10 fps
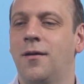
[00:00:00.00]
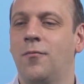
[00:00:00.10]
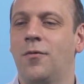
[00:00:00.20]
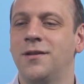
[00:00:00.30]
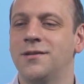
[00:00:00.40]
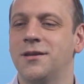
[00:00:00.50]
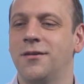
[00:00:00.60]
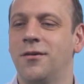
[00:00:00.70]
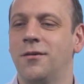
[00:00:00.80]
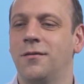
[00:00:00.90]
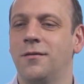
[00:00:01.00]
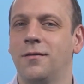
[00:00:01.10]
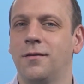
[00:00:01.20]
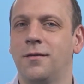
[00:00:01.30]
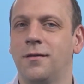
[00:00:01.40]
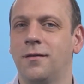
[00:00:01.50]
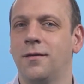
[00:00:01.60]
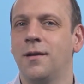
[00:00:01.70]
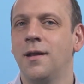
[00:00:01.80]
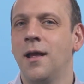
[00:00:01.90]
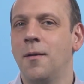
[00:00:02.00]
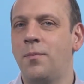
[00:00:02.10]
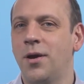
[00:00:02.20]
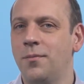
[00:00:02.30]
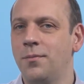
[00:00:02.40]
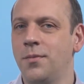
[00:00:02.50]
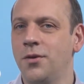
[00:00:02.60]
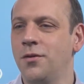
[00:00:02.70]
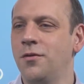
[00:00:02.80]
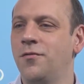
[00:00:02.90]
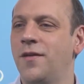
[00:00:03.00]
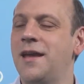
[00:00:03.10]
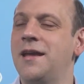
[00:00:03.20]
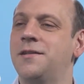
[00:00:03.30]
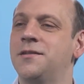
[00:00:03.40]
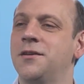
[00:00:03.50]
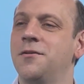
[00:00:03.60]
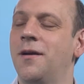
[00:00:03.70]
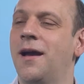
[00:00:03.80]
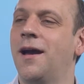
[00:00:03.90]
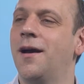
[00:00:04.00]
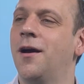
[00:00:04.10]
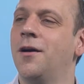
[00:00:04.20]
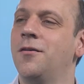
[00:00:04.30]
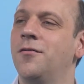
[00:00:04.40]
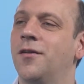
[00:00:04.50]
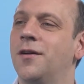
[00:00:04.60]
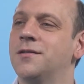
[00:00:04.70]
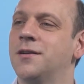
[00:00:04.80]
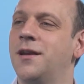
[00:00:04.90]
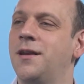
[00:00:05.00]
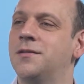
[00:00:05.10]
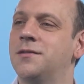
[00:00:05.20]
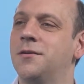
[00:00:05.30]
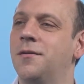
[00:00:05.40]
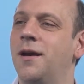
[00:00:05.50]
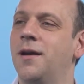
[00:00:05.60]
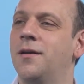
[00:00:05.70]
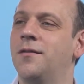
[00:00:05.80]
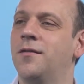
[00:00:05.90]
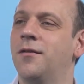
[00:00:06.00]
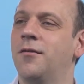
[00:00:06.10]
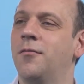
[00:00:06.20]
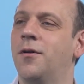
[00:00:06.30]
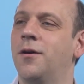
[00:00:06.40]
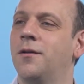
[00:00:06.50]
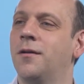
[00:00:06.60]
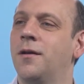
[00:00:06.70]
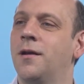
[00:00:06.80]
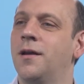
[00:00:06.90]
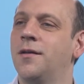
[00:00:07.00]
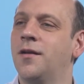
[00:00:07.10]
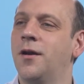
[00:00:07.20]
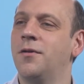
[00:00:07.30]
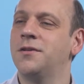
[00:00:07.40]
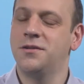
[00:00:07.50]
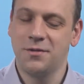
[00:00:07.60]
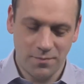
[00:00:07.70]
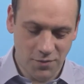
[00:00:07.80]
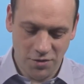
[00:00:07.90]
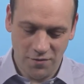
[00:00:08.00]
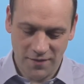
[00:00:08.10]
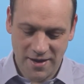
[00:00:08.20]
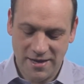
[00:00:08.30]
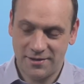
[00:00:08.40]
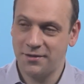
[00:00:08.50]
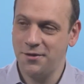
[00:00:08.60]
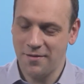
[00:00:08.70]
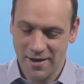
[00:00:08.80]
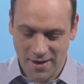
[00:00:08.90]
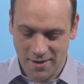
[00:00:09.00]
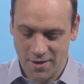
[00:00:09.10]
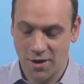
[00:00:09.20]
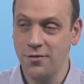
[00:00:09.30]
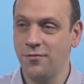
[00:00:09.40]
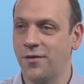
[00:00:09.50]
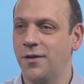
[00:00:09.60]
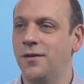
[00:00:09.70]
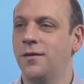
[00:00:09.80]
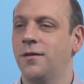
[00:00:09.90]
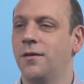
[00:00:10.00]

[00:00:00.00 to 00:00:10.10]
1, 0, but move E2 hat over. So E2 hat is 0, 1. So I wanted to move E2 hat over